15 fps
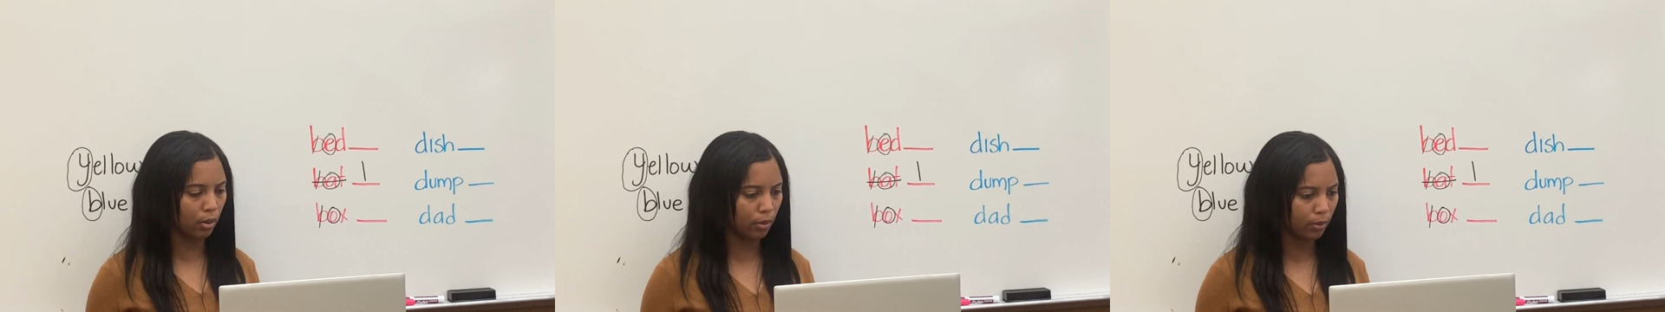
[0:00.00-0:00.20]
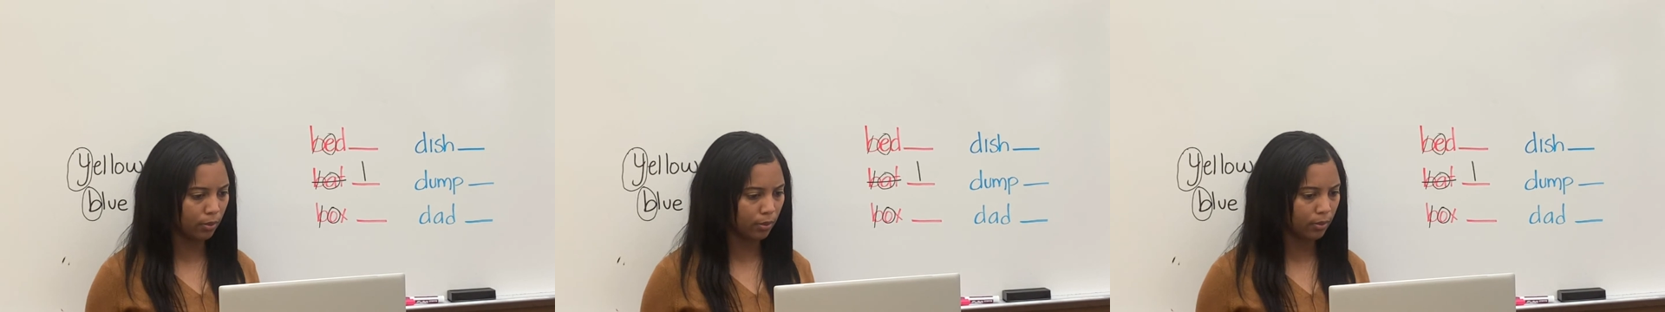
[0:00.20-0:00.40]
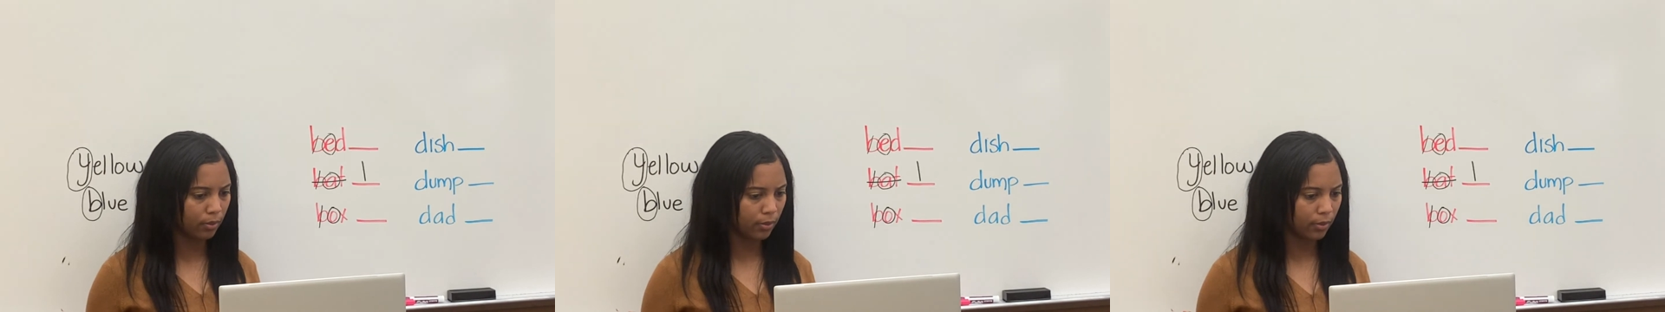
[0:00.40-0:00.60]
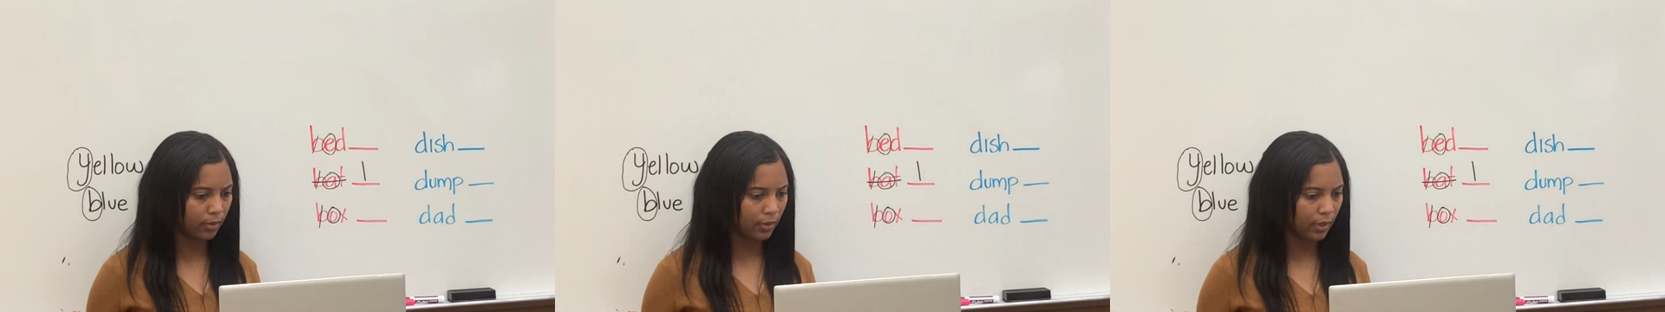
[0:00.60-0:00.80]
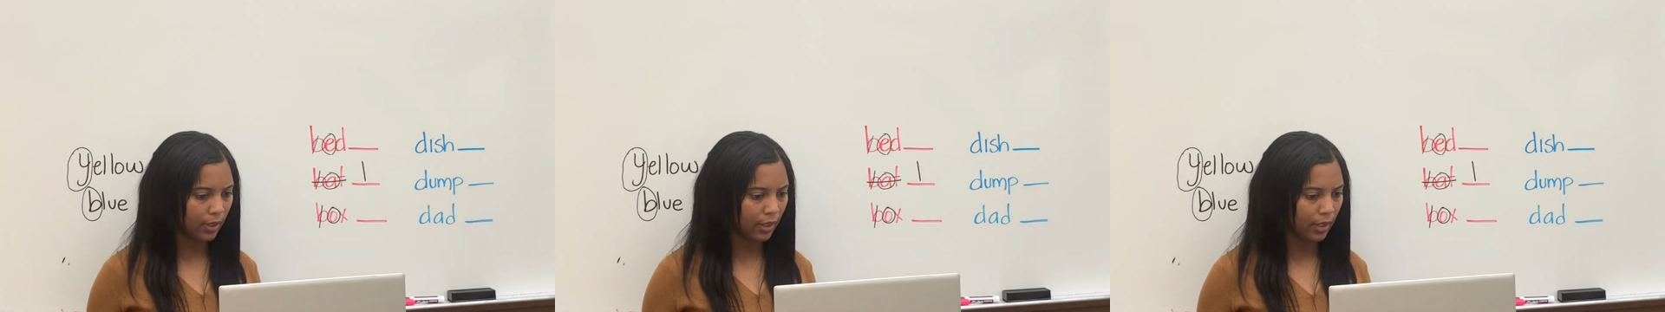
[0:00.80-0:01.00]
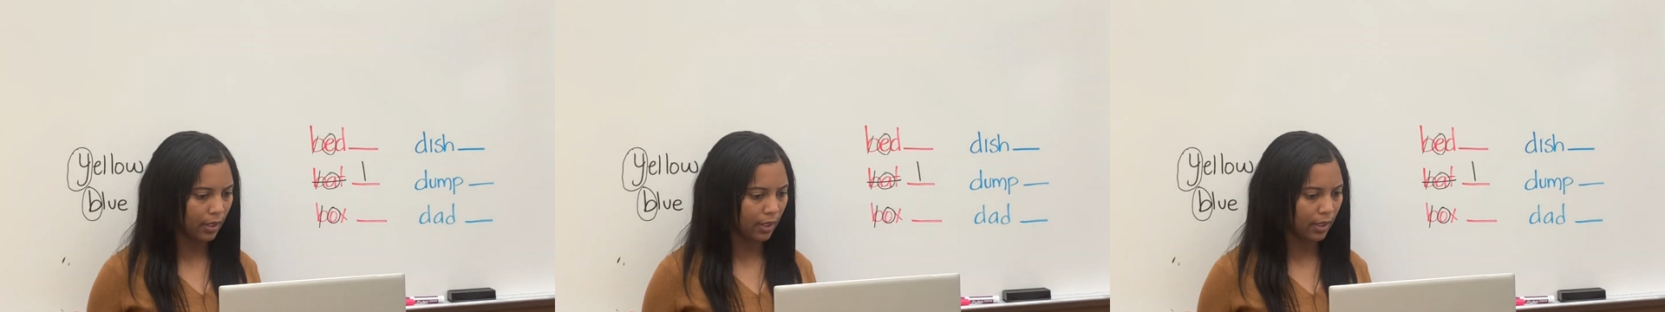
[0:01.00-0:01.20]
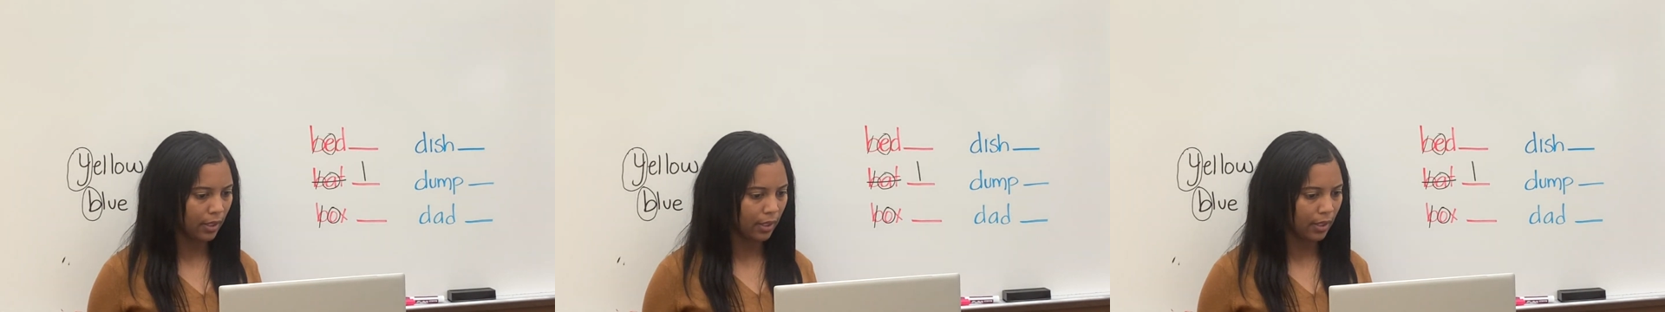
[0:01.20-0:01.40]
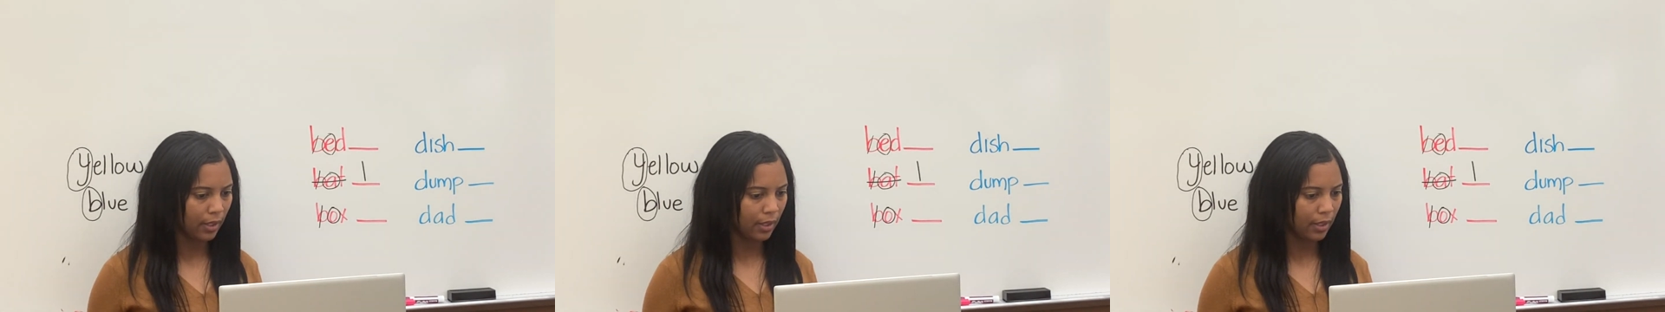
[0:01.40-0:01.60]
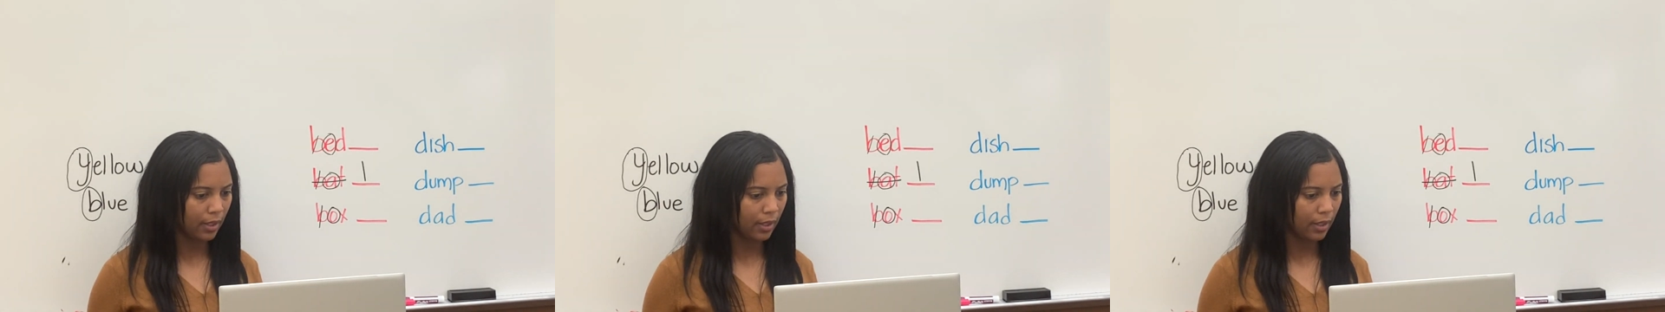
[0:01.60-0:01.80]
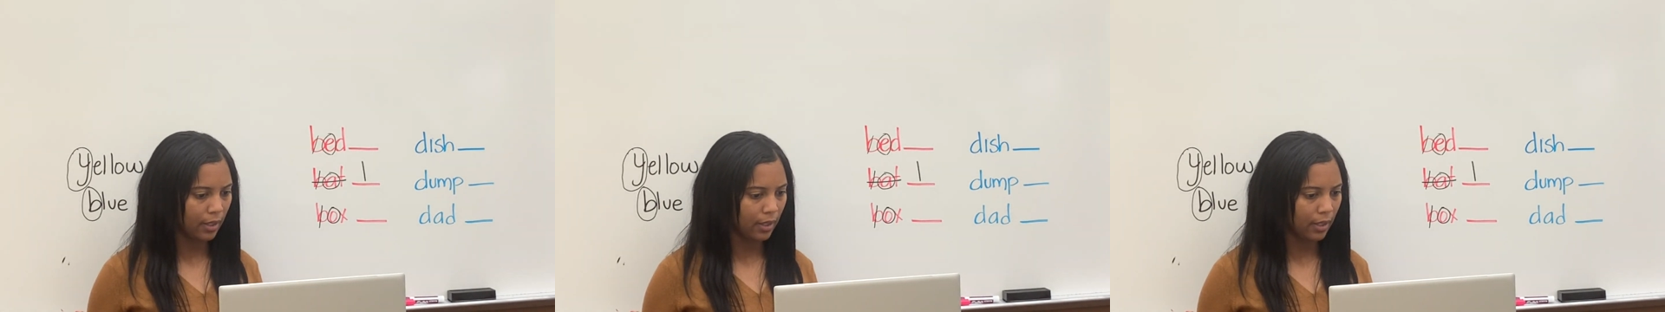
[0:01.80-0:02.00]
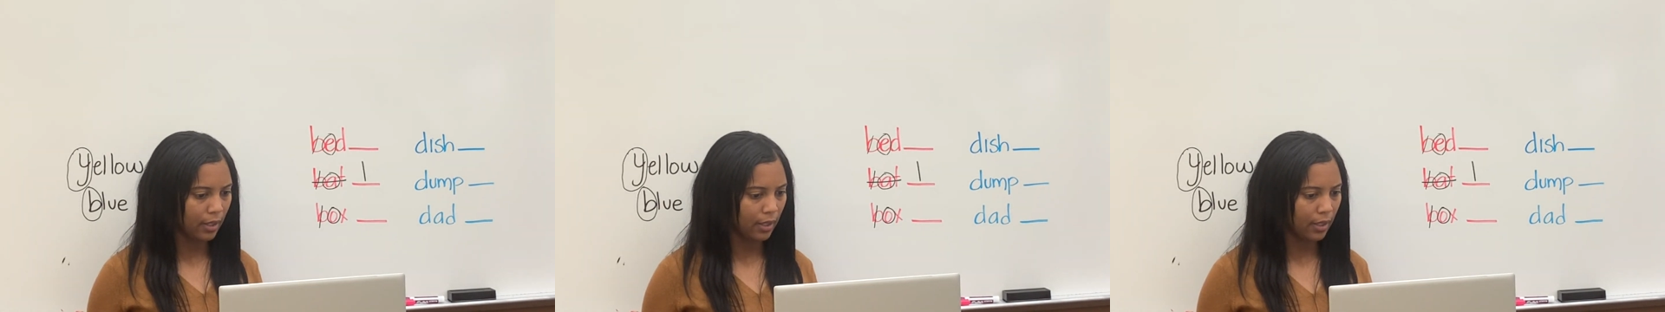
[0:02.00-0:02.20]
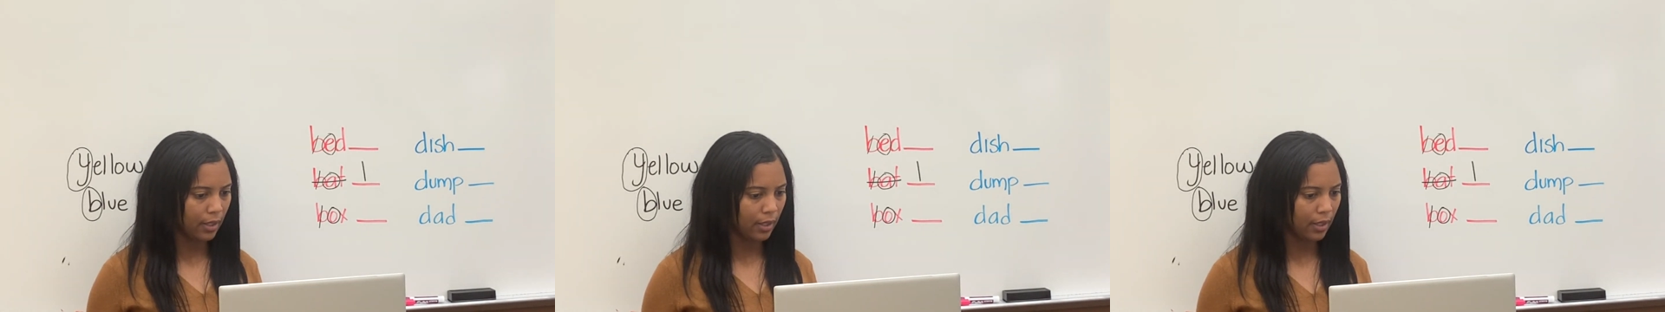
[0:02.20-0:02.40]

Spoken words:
(no one is talking)